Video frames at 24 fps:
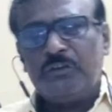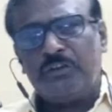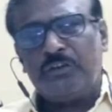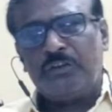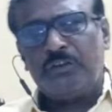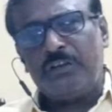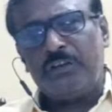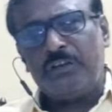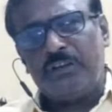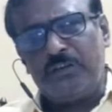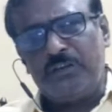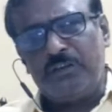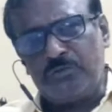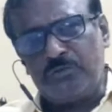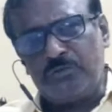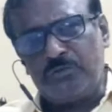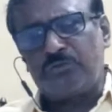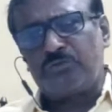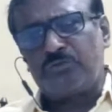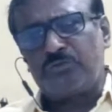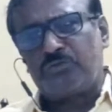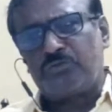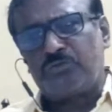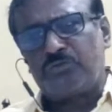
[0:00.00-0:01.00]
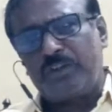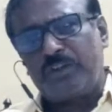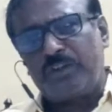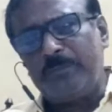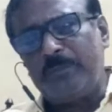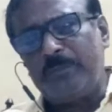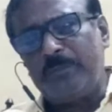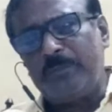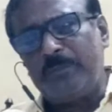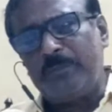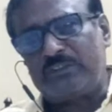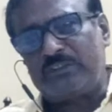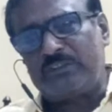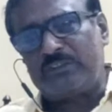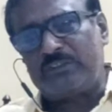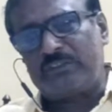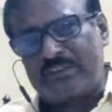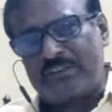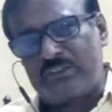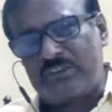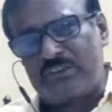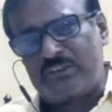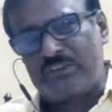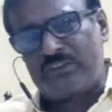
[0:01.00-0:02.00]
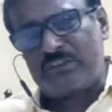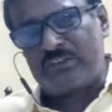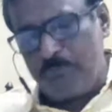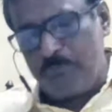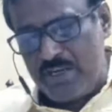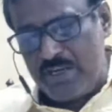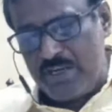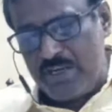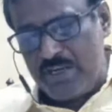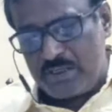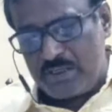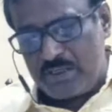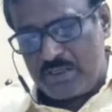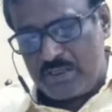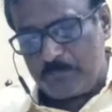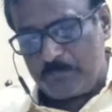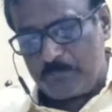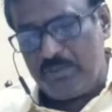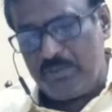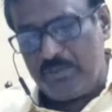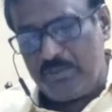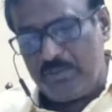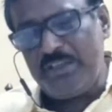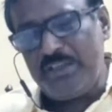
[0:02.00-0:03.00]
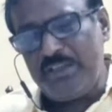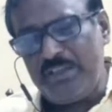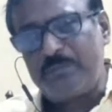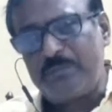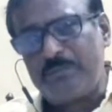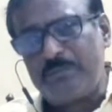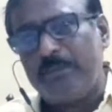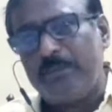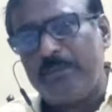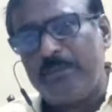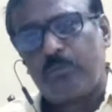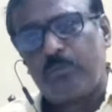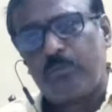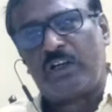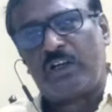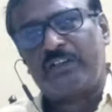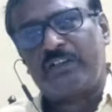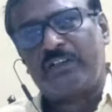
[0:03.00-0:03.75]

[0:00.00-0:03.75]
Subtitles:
you should remember this B. B is very important.